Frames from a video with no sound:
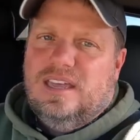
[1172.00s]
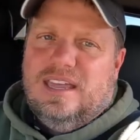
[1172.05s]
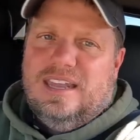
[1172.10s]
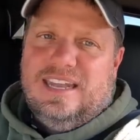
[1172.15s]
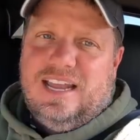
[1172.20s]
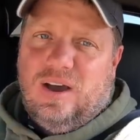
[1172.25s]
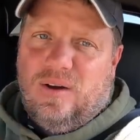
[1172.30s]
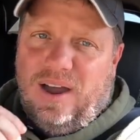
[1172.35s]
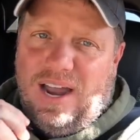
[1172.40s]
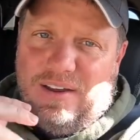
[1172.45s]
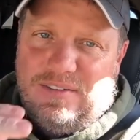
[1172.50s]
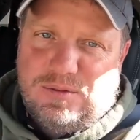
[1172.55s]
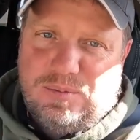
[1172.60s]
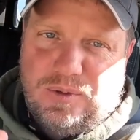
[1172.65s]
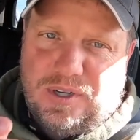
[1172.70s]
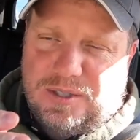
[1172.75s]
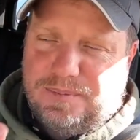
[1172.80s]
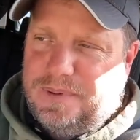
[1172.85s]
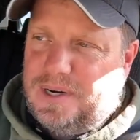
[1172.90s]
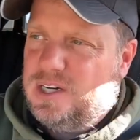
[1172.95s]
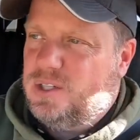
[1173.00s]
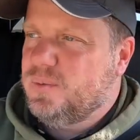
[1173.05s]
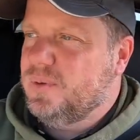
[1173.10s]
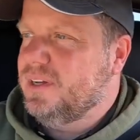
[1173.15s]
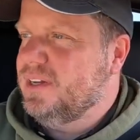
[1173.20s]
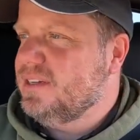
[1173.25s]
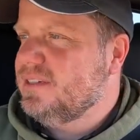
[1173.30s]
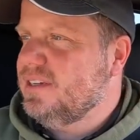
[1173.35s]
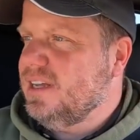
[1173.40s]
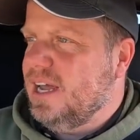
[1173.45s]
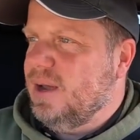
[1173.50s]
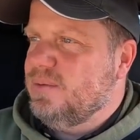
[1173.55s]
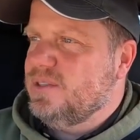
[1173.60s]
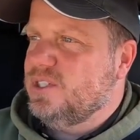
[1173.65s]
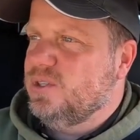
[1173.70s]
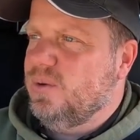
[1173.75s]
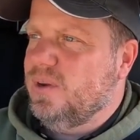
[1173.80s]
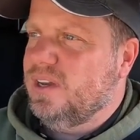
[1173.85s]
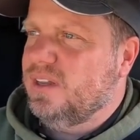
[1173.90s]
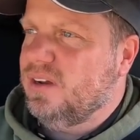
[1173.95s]
Now I have some more experience with this. I was
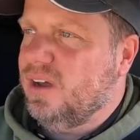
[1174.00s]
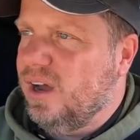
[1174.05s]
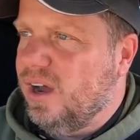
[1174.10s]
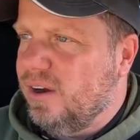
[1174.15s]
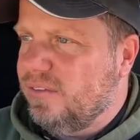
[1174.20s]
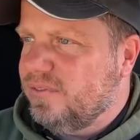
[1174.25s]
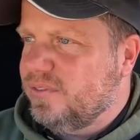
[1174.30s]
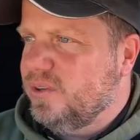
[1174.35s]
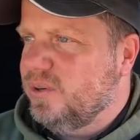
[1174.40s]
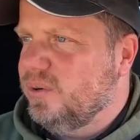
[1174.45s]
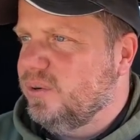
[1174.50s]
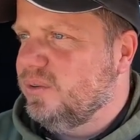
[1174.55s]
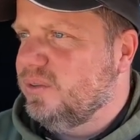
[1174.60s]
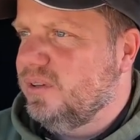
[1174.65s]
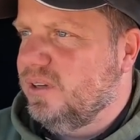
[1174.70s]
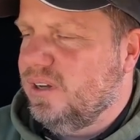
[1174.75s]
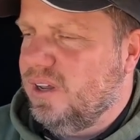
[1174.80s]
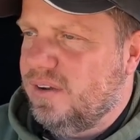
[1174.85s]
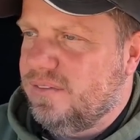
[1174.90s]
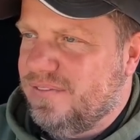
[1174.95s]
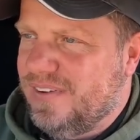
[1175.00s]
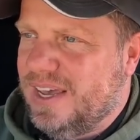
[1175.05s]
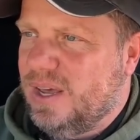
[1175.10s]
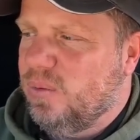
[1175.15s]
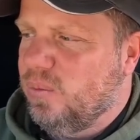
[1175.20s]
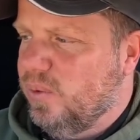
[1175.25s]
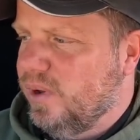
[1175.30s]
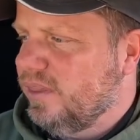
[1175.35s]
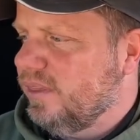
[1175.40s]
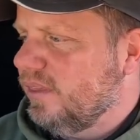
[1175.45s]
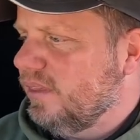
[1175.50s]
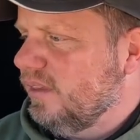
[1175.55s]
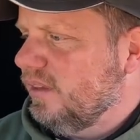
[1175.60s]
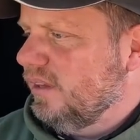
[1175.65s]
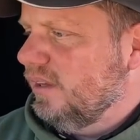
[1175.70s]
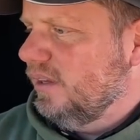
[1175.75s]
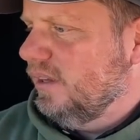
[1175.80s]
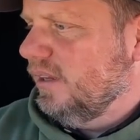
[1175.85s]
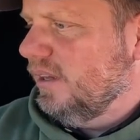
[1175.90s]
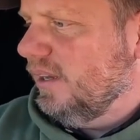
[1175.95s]
doing an off-road event with
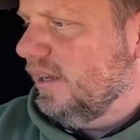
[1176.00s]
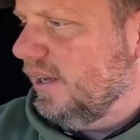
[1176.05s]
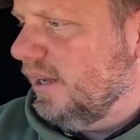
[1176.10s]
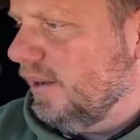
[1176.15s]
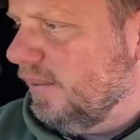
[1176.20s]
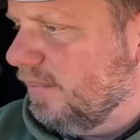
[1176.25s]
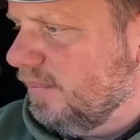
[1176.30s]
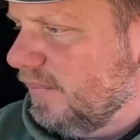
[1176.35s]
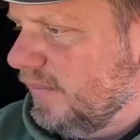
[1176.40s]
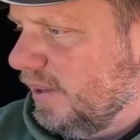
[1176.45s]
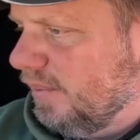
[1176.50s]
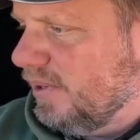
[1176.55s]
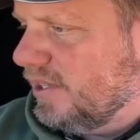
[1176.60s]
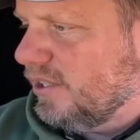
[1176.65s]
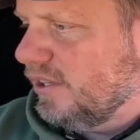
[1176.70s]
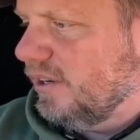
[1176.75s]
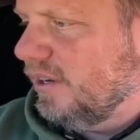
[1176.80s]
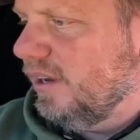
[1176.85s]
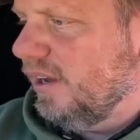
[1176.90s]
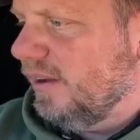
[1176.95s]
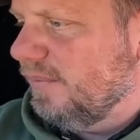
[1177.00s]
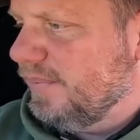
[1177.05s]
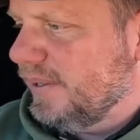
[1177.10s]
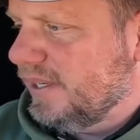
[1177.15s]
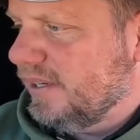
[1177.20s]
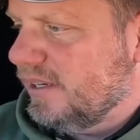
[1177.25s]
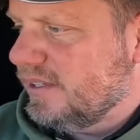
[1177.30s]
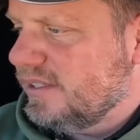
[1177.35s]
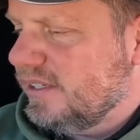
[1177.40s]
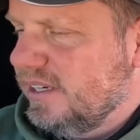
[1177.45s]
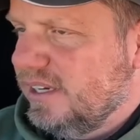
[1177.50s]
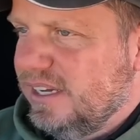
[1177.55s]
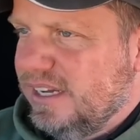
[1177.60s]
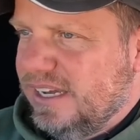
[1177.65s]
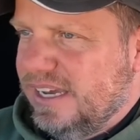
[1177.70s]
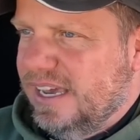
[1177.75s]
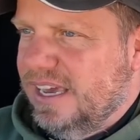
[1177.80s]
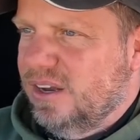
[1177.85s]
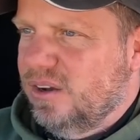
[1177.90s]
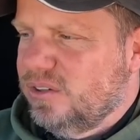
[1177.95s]
um, I'm gonna turn it off because
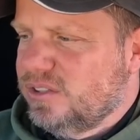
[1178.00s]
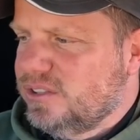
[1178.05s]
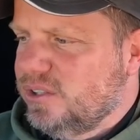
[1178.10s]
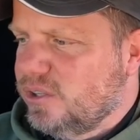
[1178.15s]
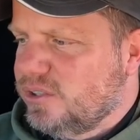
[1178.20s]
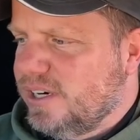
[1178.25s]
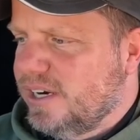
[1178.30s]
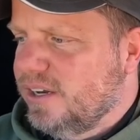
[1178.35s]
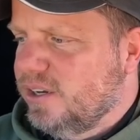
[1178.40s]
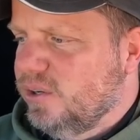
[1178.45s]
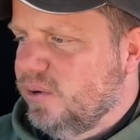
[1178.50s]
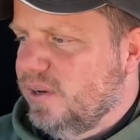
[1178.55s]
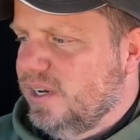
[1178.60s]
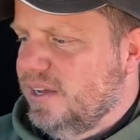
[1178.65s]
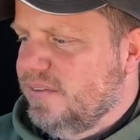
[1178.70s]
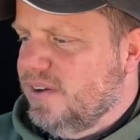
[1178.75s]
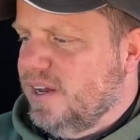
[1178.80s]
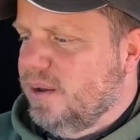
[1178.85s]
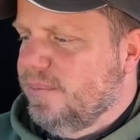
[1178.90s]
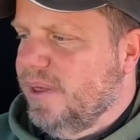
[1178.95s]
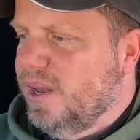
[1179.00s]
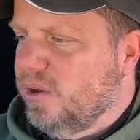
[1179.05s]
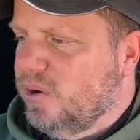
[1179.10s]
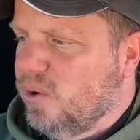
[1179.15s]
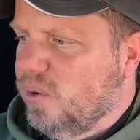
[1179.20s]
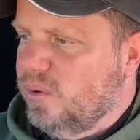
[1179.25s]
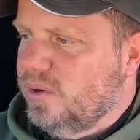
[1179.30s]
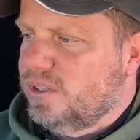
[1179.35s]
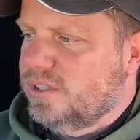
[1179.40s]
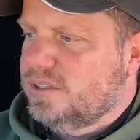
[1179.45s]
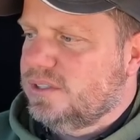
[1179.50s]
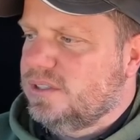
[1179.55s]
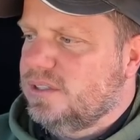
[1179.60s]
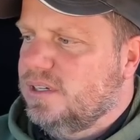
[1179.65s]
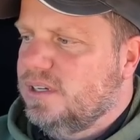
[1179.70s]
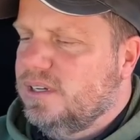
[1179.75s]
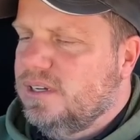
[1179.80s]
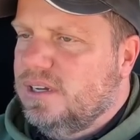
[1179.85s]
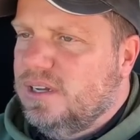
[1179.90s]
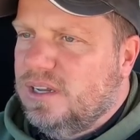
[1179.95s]
it'll still try to do it even on a mellow course,
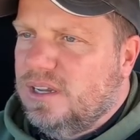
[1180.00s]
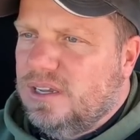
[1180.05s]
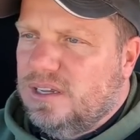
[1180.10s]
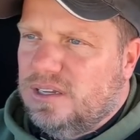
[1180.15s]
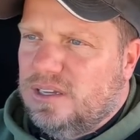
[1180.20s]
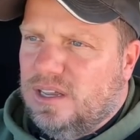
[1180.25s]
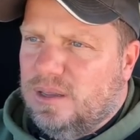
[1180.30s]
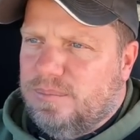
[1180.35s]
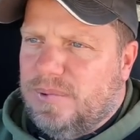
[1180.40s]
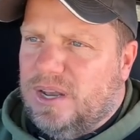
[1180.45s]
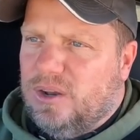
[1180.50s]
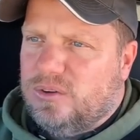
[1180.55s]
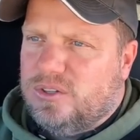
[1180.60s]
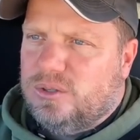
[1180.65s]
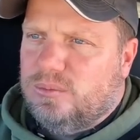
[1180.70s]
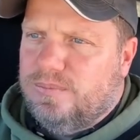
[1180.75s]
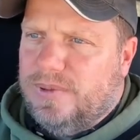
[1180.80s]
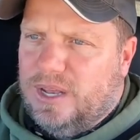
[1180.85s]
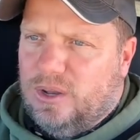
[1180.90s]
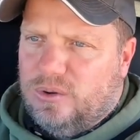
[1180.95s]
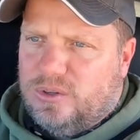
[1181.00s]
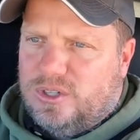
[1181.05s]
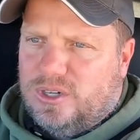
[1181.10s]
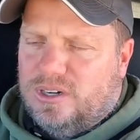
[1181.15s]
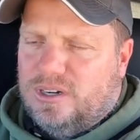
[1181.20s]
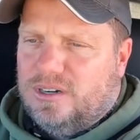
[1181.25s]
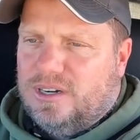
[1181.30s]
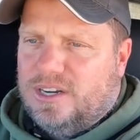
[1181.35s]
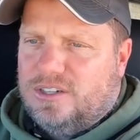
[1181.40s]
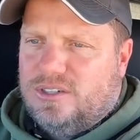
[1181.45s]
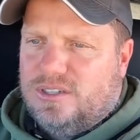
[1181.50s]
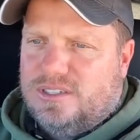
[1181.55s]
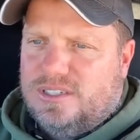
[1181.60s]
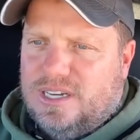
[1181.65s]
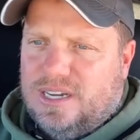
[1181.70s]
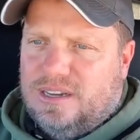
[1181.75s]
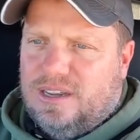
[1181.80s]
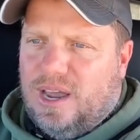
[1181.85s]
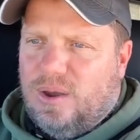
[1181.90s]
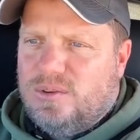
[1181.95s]
a mellow mellow turn, I should
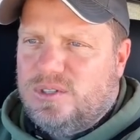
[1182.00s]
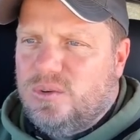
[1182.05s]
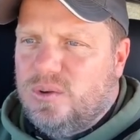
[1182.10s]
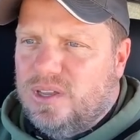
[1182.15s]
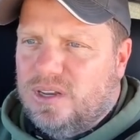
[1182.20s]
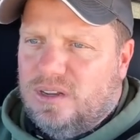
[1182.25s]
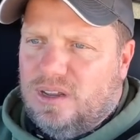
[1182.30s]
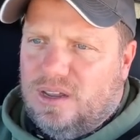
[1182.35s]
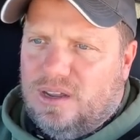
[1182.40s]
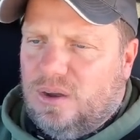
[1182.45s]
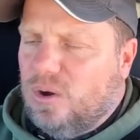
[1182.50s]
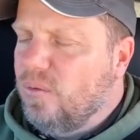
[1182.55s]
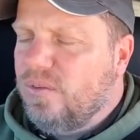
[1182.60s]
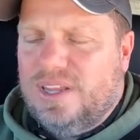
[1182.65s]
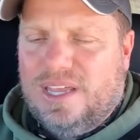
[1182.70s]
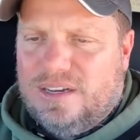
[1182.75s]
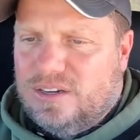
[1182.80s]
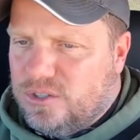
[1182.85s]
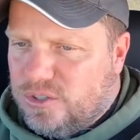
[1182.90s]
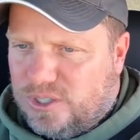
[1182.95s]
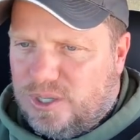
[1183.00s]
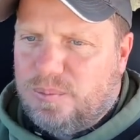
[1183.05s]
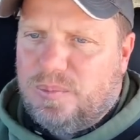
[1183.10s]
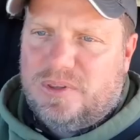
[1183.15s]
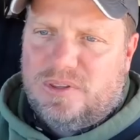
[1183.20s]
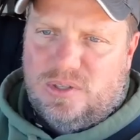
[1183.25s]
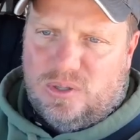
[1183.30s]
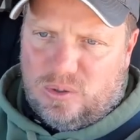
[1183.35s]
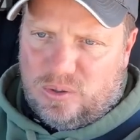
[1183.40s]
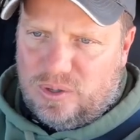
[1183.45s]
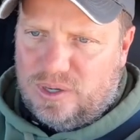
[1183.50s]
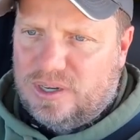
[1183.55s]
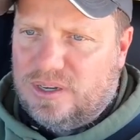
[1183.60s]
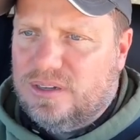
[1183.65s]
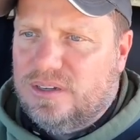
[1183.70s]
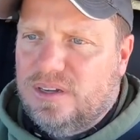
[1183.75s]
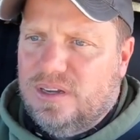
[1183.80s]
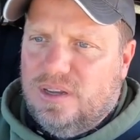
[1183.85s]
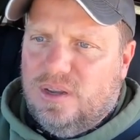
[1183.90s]
say. I was doing an uh, overlanding trip with Toyota.